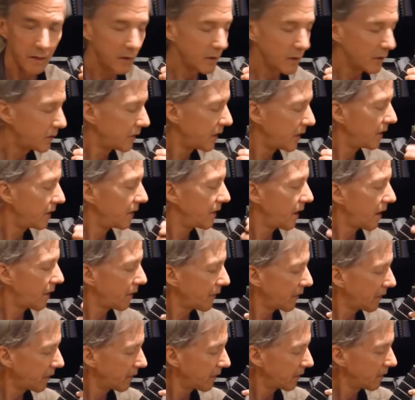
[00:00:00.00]

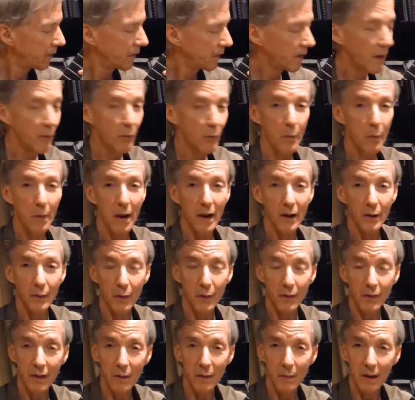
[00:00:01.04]
G7, and we're back to our
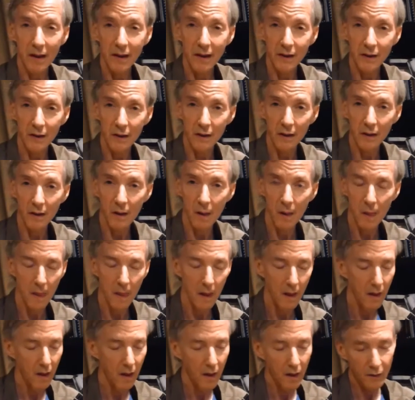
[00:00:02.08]
C major.
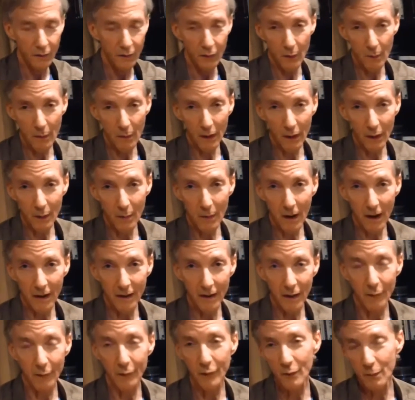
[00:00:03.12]
So the melody by
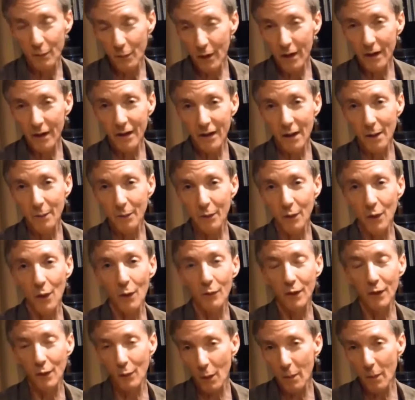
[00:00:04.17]
itself is pretty simple.
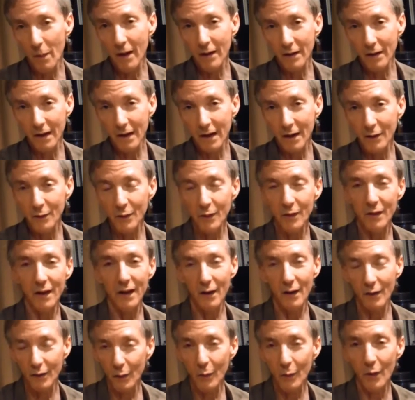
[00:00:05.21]
Hopefully what makes it interesting
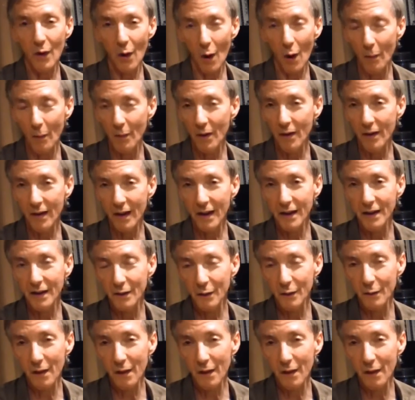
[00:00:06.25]
are the reharmonizations of